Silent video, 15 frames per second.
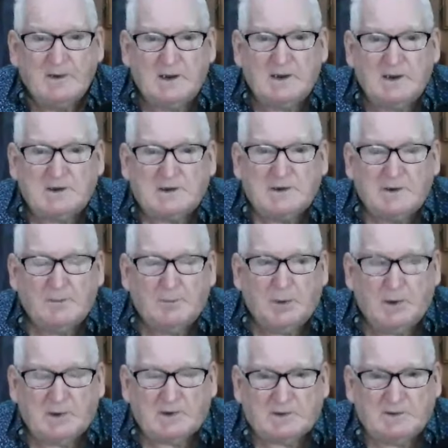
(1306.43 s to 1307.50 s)
Each
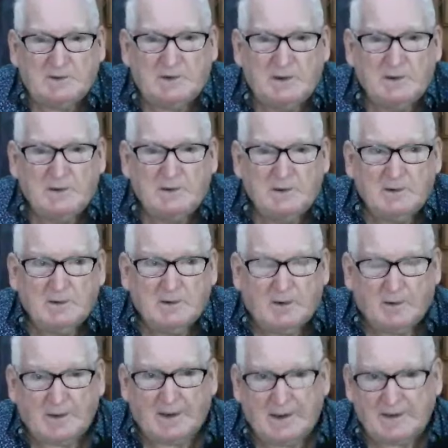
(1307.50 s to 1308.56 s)
person
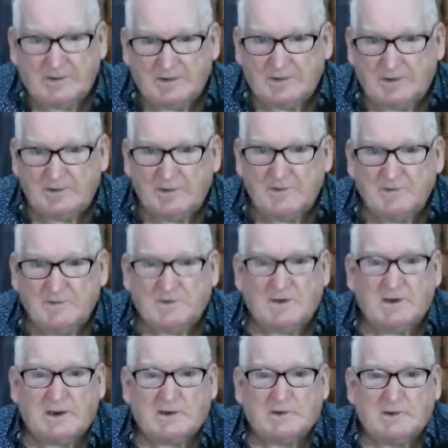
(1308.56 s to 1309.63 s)
or candidate
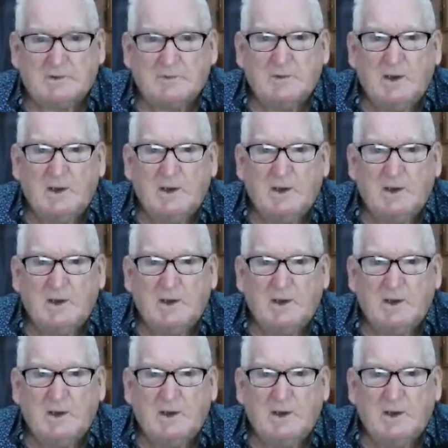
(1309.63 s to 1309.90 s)
selected,